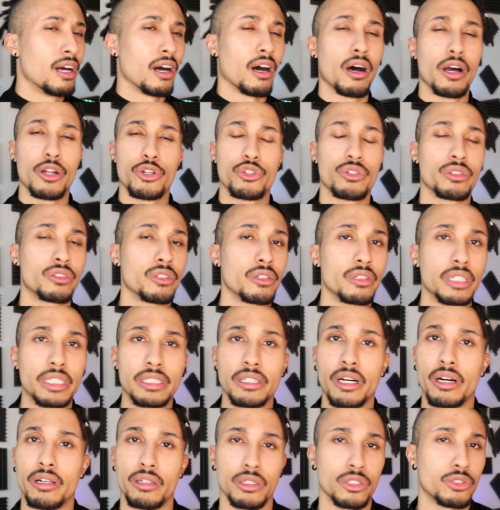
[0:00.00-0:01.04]

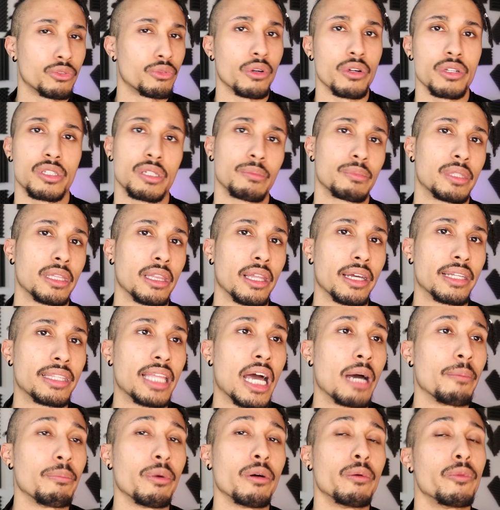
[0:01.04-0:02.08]
$130 for something like
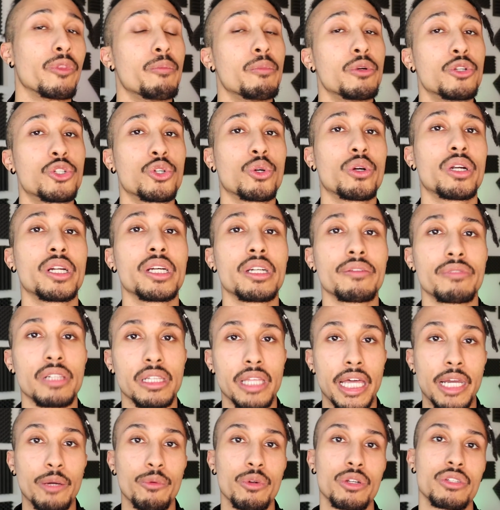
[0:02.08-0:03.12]
that but the majority of the
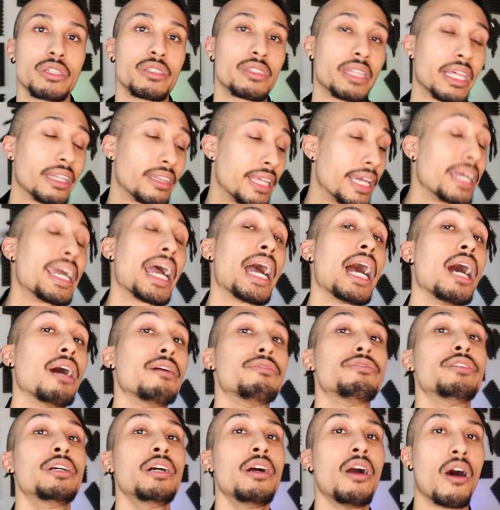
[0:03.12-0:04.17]
languages that they
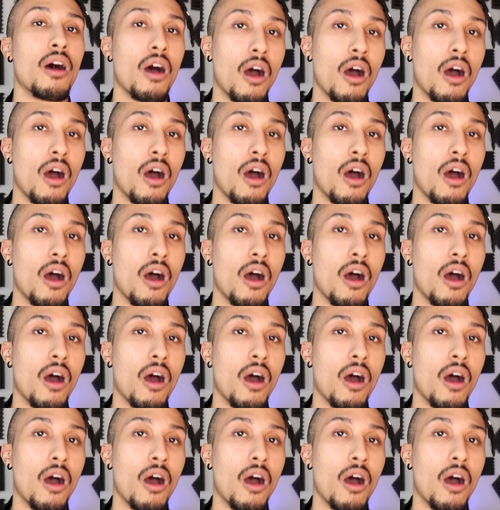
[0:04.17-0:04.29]
have